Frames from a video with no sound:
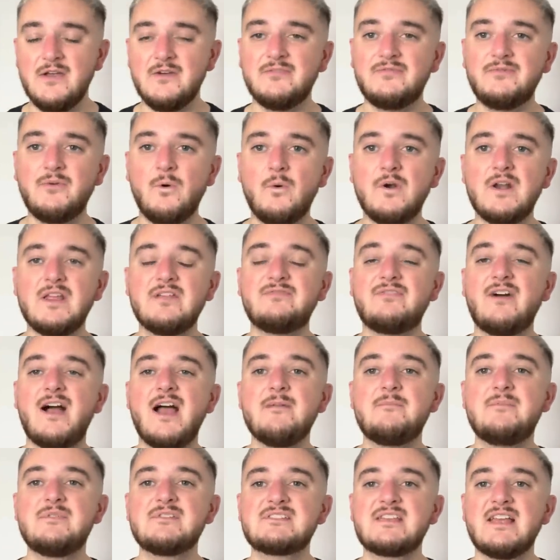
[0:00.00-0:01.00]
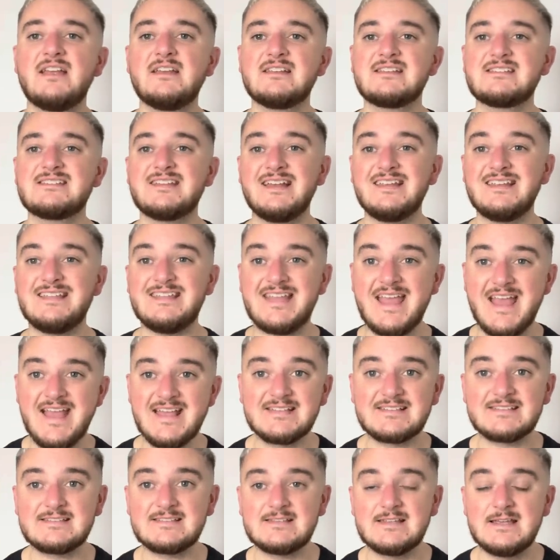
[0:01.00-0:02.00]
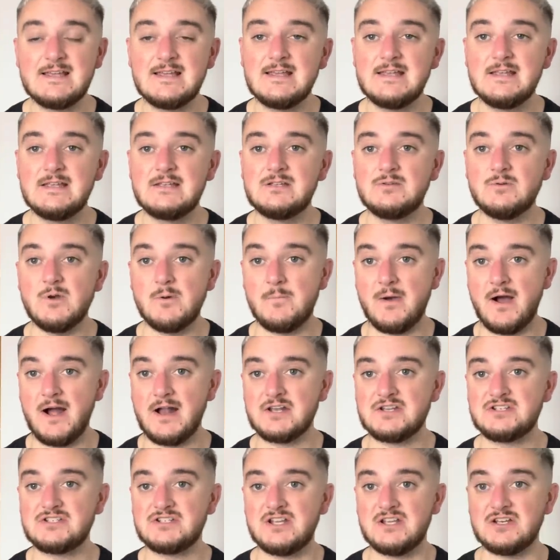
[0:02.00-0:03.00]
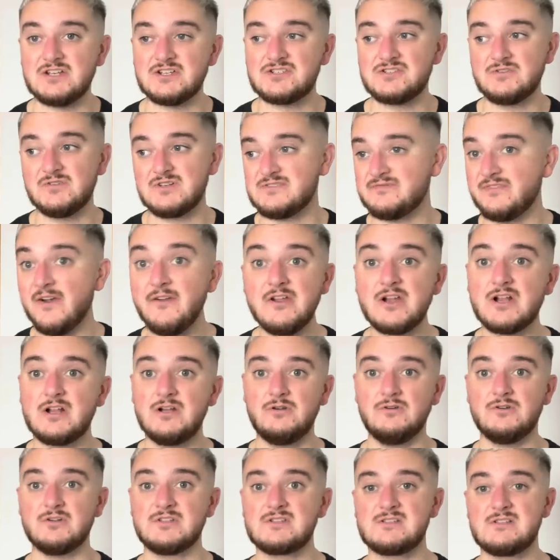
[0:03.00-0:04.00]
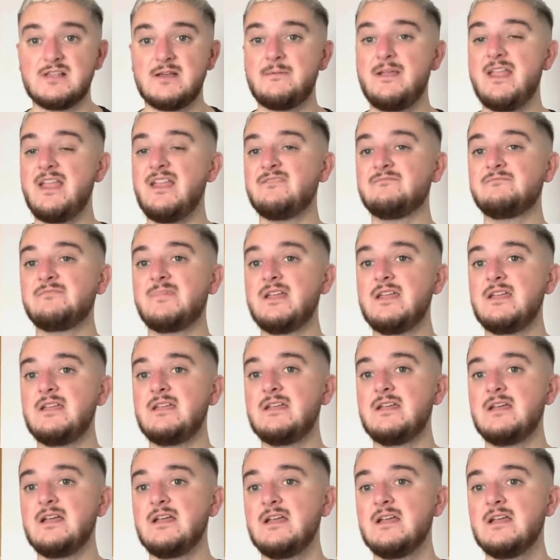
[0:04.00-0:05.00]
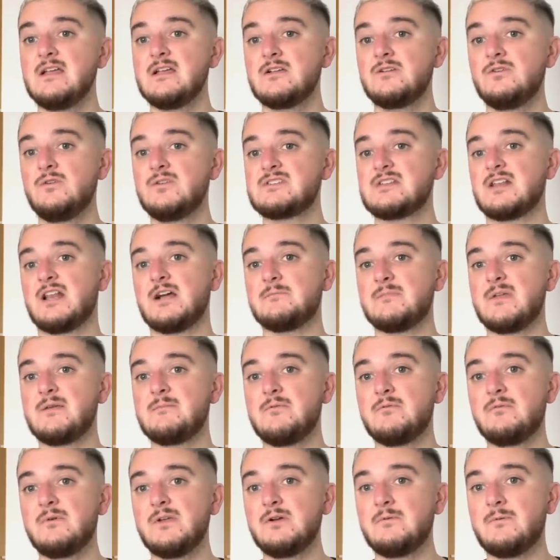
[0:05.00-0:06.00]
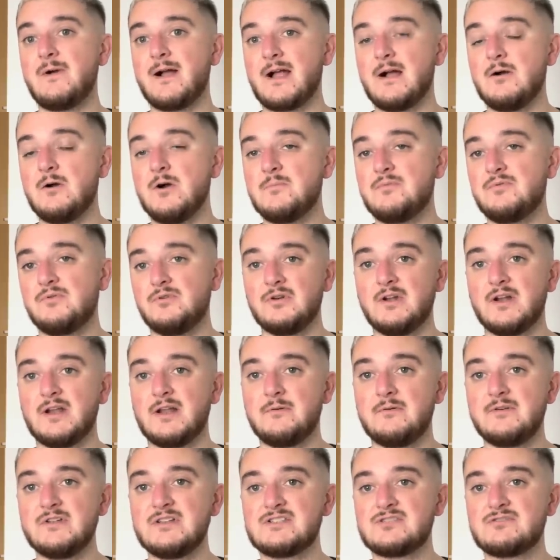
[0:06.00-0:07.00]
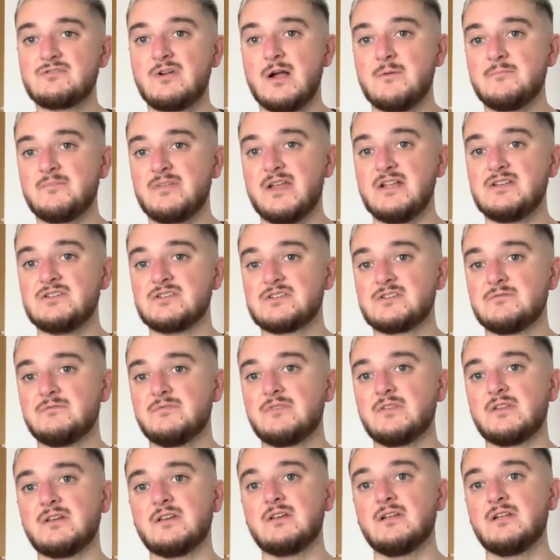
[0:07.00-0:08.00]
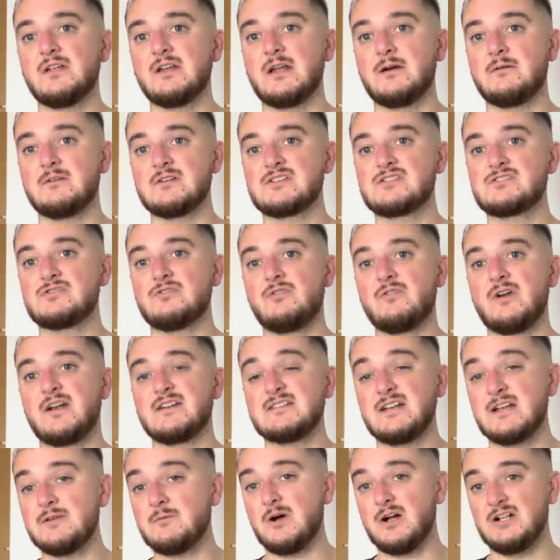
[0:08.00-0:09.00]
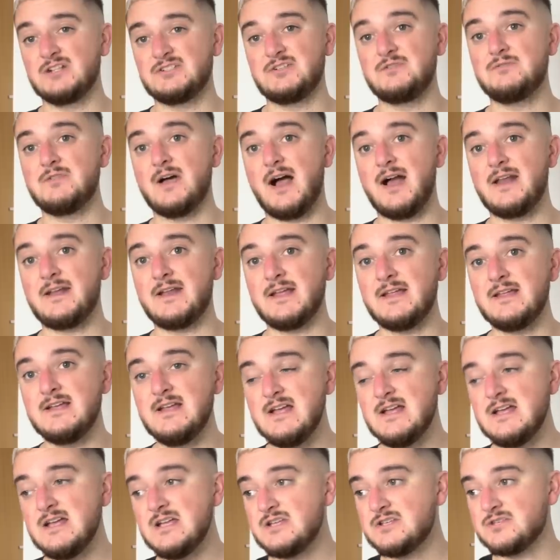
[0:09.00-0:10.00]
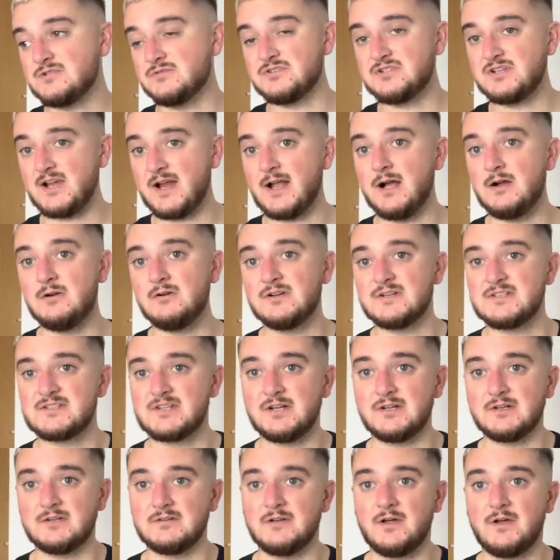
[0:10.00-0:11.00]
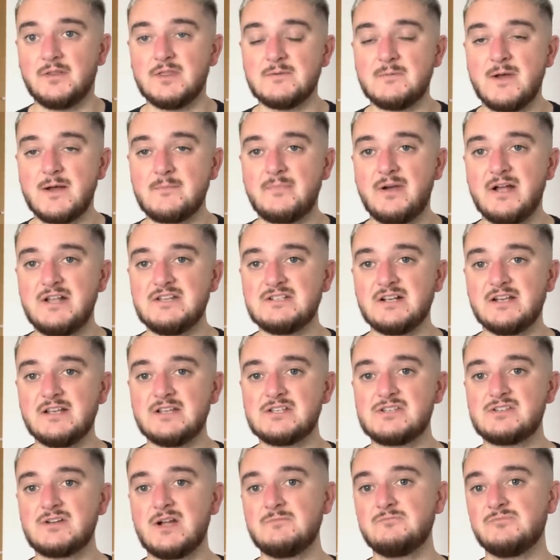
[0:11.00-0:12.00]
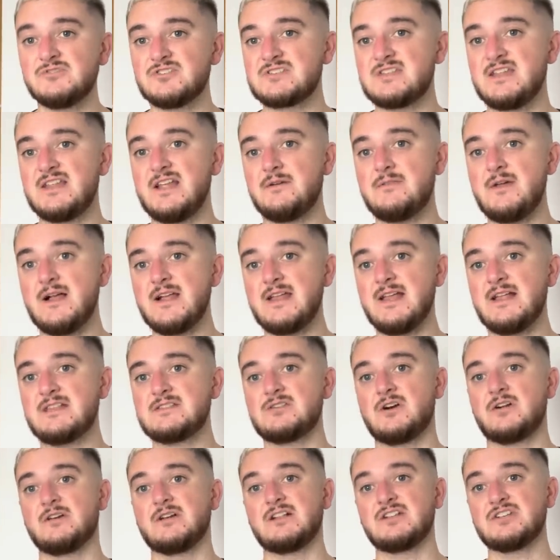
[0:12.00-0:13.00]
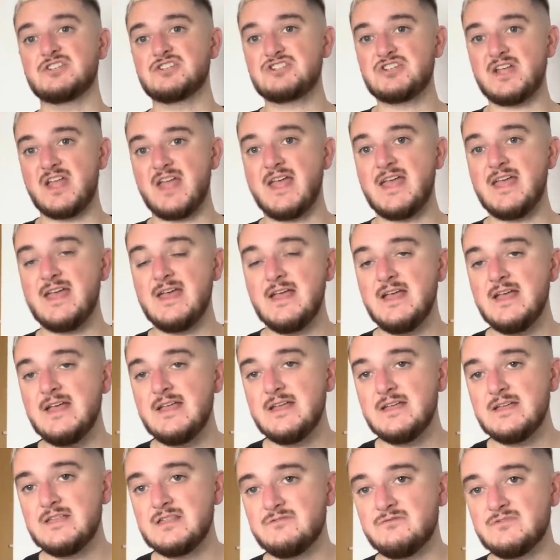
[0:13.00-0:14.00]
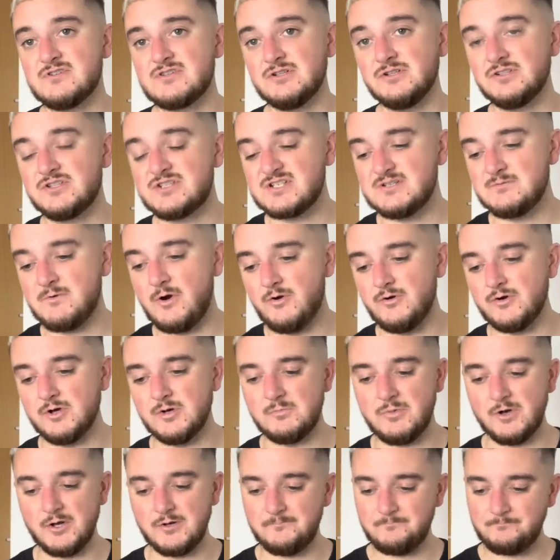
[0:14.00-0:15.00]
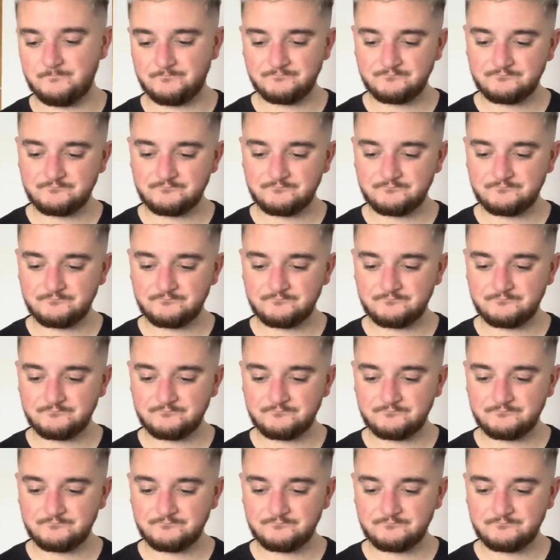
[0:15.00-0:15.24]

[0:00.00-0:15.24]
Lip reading: 45% said yes to a badge change, so it's very close. That might even be close enough. Maybe we'll work out a poll on our Instagram page or something in our story. I'll tell you what, I'll do that tonight. So check out us on the Magpie Town Instagram. We'll see how that gets on. I'll share the results tomorrow,